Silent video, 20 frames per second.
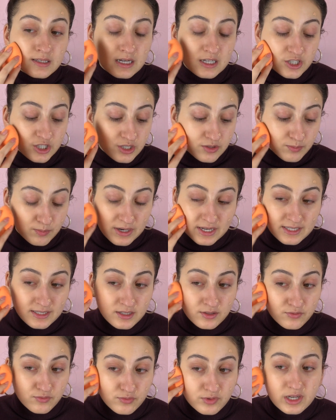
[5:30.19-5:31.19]
actually
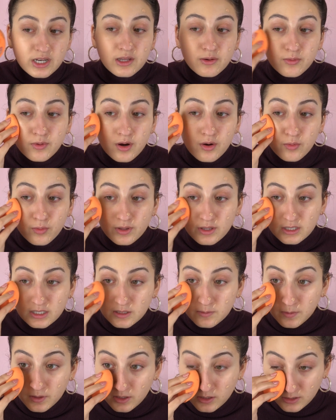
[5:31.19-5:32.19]
blending really well with the
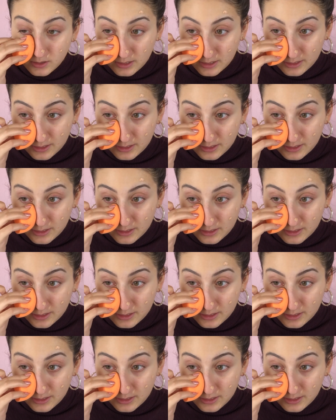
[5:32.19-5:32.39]
sponge.